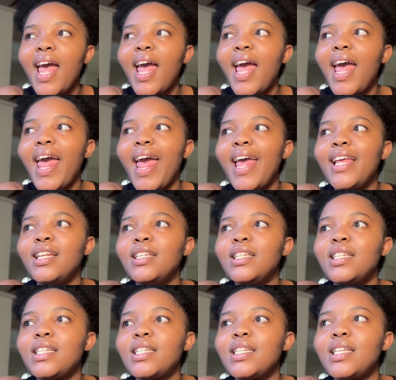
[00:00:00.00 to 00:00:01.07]

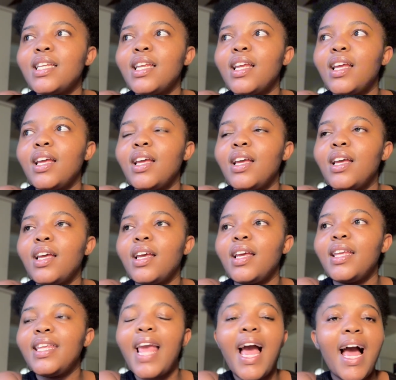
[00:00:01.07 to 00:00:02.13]
and
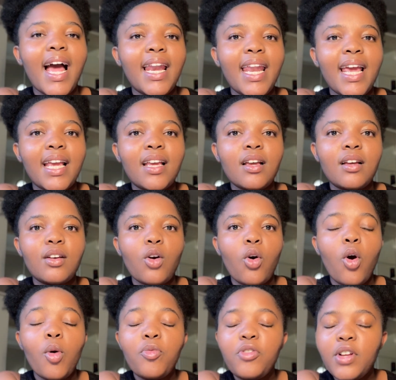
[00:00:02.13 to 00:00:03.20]
yeah, like
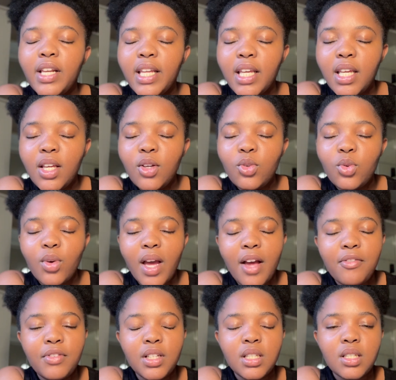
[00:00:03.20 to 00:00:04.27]
hopefully you
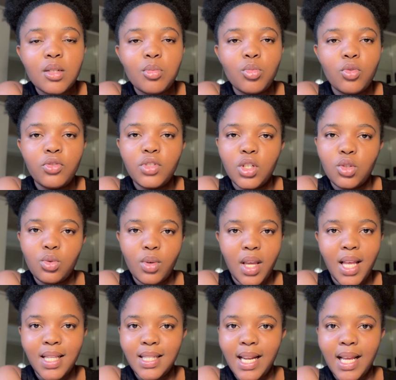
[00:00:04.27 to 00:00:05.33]
haven't moved it to
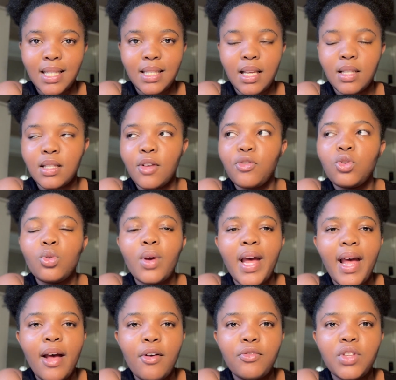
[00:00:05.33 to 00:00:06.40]
Case Lines yet. If you
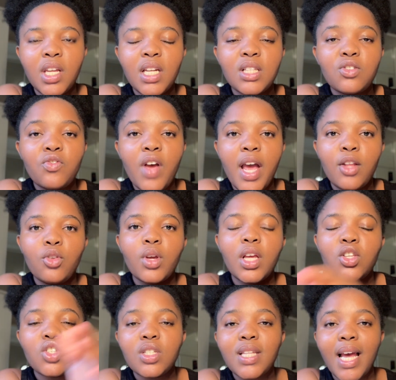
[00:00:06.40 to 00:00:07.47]
have, then it's fine, you
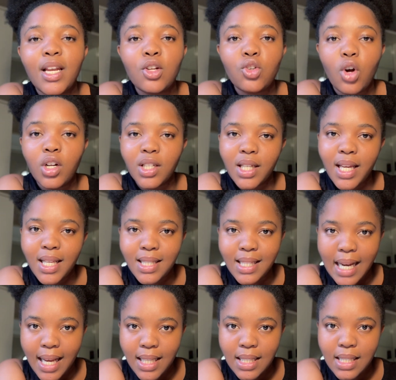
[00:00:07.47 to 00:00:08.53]
can just add it on Case
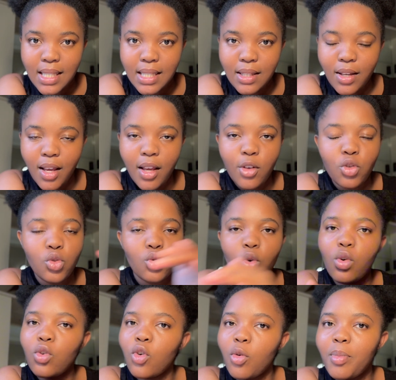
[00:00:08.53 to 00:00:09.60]
Lines. Okay, you
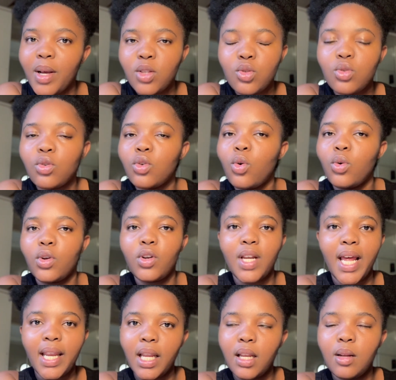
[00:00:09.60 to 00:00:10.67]
don't go back to Quote
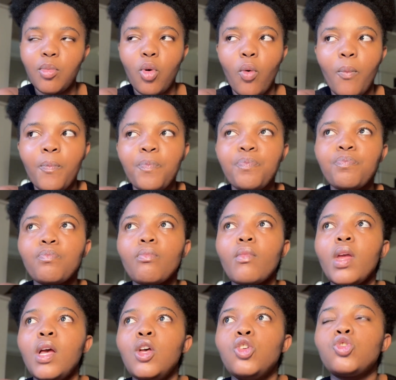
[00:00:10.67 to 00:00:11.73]
Online anymore.
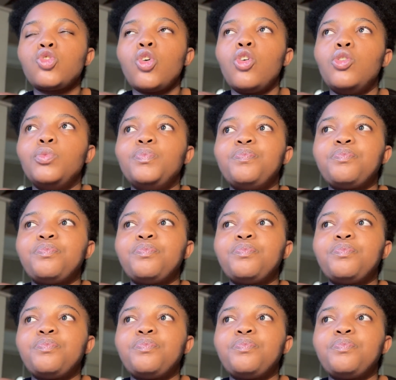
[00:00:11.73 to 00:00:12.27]
So